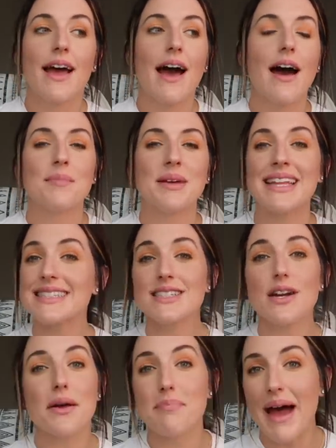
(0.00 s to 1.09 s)
Um, and that's
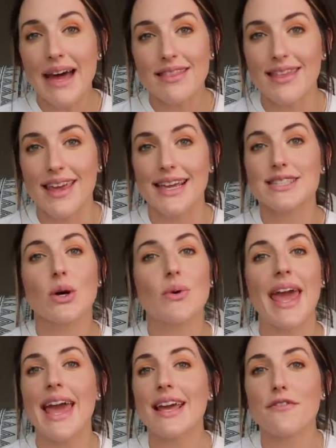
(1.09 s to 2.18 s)
not a bad thing. It's
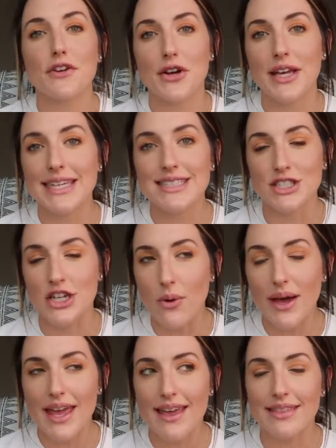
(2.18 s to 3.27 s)
okay if your kids know
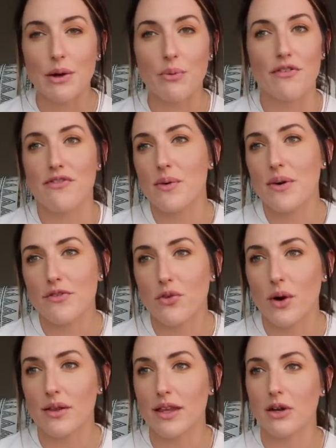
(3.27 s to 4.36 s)
it and they review it
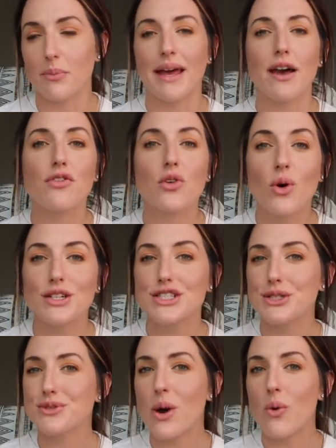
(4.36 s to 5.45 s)
for a little bit. Of course
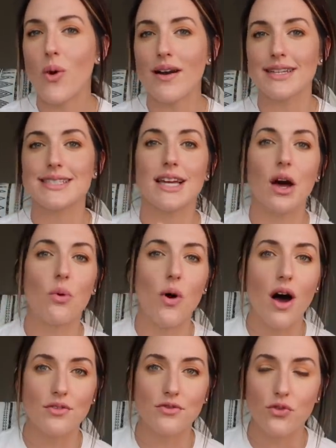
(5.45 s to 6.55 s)
you don't want it to go
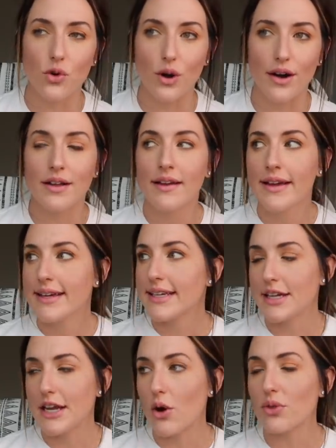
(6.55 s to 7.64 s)
on for,
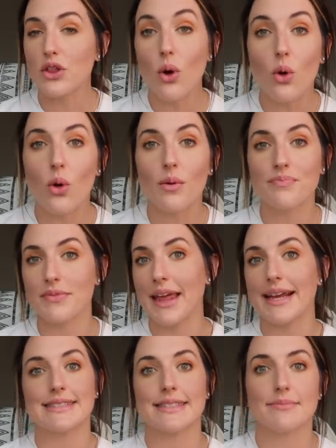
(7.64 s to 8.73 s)
you know, the whole,
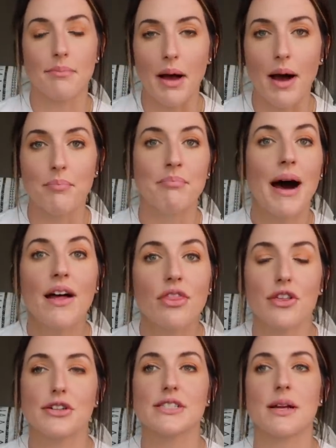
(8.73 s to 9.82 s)
like, a
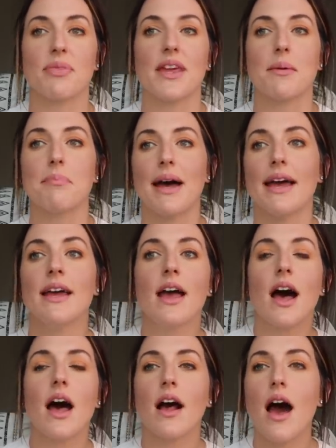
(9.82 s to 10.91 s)
month or something, but
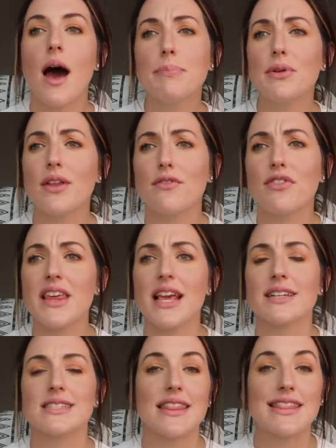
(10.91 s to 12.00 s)
a couple of
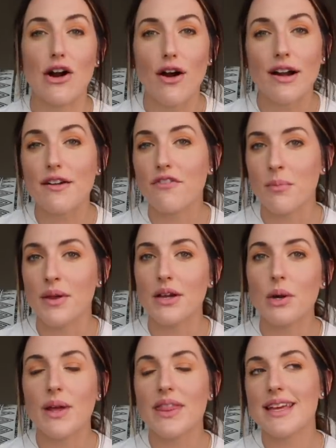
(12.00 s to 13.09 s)
things that they're already
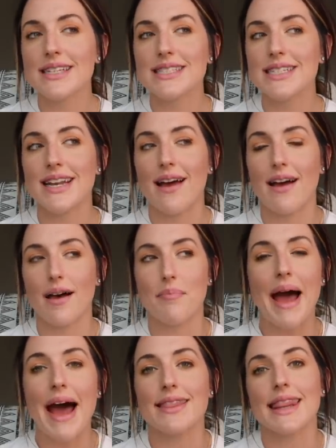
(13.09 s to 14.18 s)
familiar with isn't a
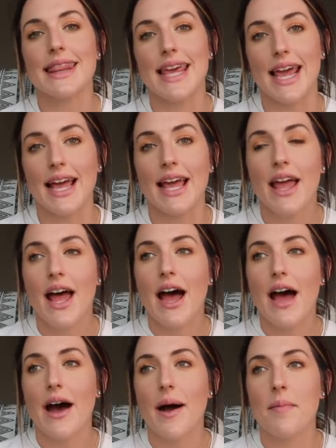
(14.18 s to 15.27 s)
bad thing.
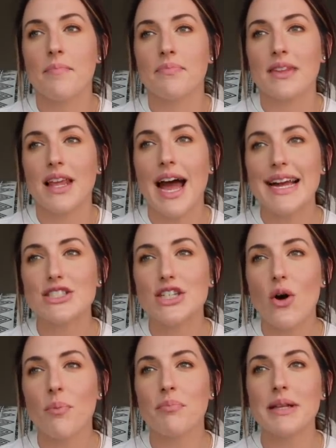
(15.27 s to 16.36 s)
Um, I
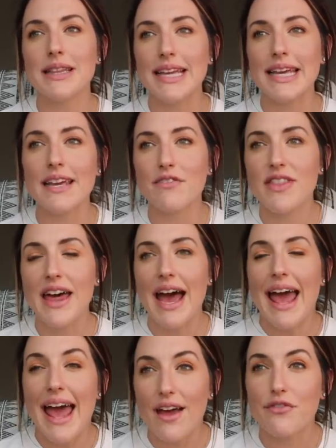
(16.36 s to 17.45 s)
don't believe that
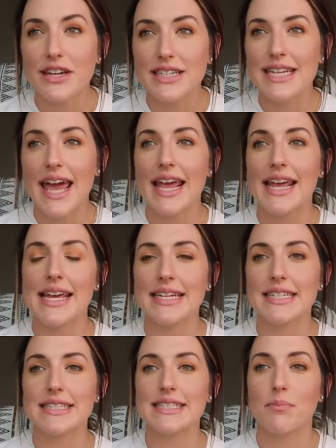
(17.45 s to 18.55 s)
every day
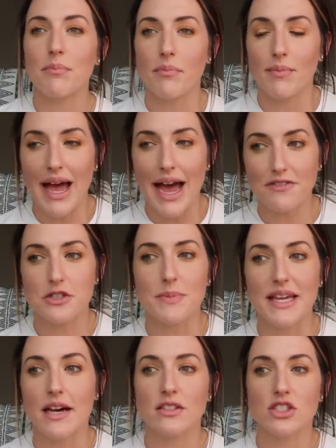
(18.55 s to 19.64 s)
kids have to
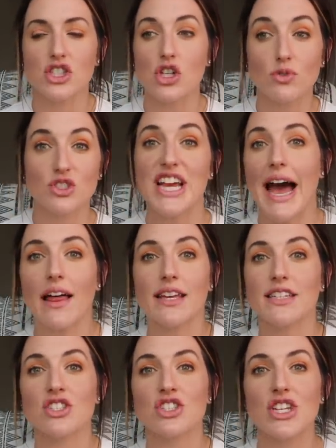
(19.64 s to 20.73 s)
be so
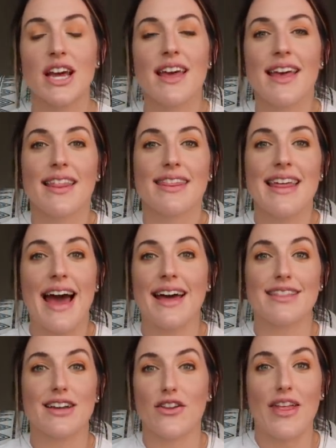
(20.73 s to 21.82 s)
challenged that
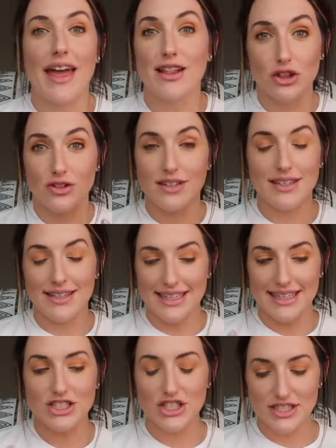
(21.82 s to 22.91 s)
they're like,
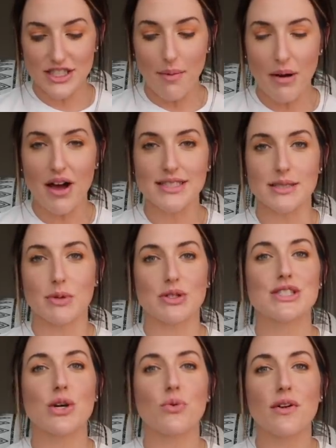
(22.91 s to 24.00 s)
it's just not possible.
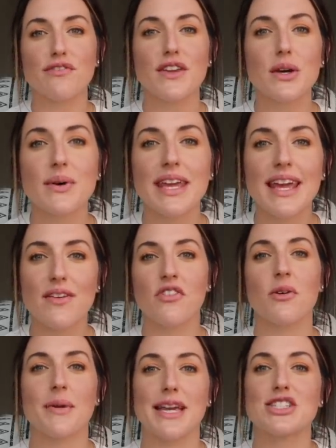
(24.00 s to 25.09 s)
So reviewing
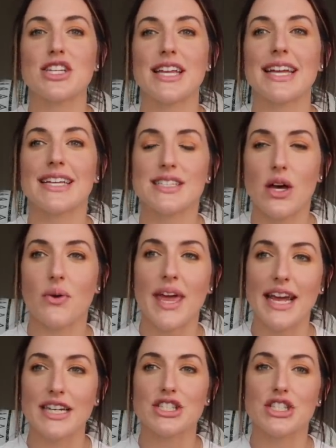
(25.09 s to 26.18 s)
information is
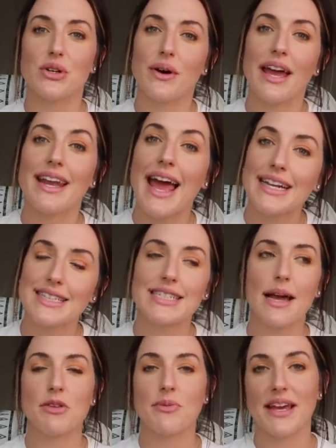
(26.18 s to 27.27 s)
okay to do, and
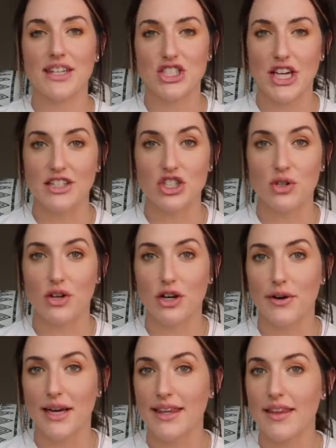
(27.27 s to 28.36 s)
anytime you make a change to a
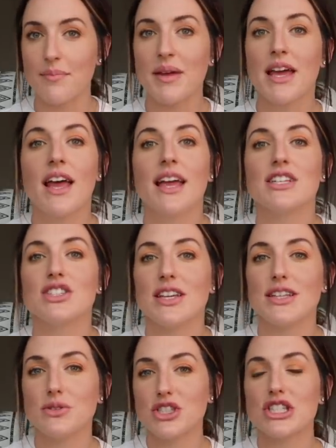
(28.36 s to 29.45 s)
curriculum,
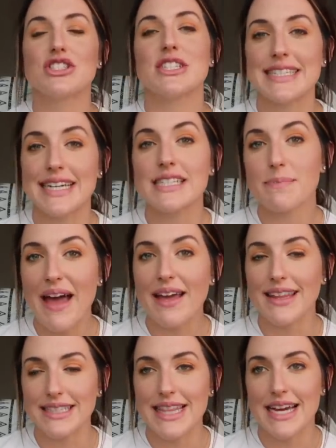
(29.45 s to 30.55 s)
you should just expect
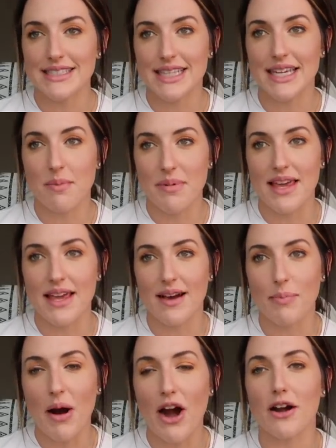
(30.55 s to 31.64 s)
that that's going to be a
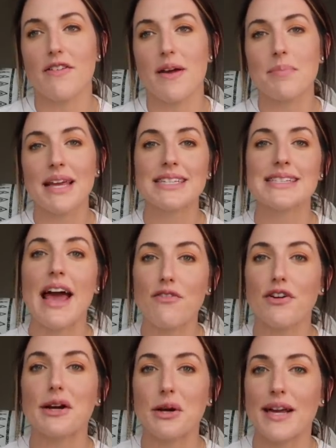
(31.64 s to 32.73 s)
part of it, because
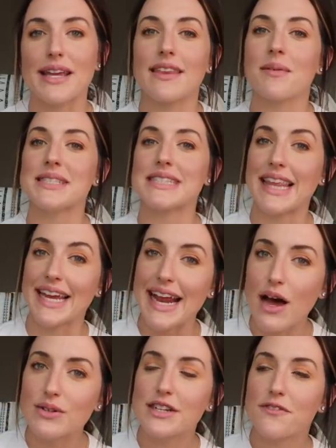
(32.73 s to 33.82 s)
every curriculum is laid
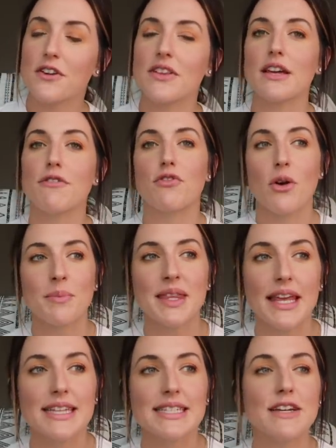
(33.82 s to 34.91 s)
out differently,
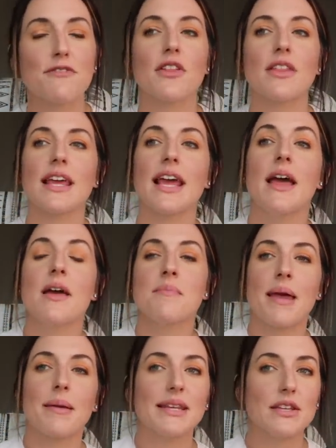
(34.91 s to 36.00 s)
formulated differently,
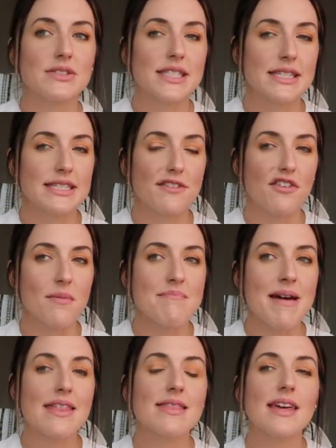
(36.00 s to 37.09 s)
maybe uses a different
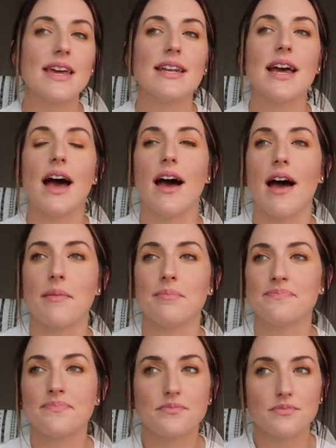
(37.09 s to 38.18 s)
method, um,